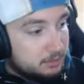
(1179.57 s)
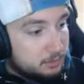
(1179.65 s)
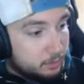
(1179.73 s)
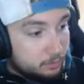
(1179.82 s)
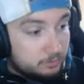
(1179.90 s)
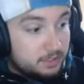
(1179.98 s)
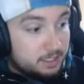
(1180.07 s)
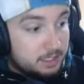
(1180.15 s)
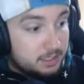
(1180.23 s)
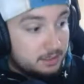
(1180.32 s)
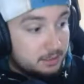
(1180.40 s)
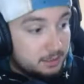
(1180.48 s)

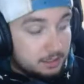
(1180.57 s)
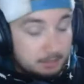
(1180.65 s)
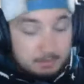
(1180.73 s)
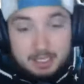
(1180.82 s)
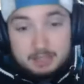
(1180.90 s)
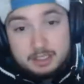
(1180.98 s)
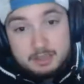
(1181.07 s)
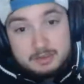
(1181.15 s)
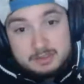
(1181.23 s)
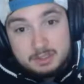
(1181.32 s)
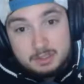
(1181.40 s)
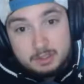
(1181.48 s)
hopefully, I mean, I thought it
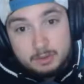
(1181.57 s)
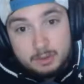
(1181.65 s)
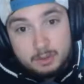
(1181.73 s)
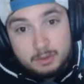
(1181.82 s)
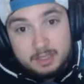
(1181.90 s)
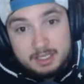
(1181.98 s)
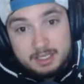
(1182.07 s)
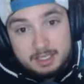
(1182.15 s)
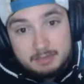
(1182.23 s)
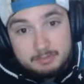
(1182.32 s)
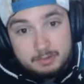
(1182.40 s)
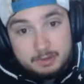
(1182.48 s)
was an okay
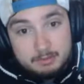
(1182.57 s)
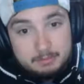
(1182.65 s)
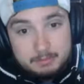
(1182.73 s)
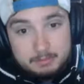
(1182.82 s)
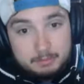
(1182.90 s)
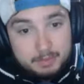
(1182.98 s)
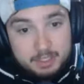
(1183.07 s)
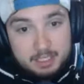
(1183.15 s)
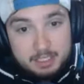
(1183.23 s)
game for him. But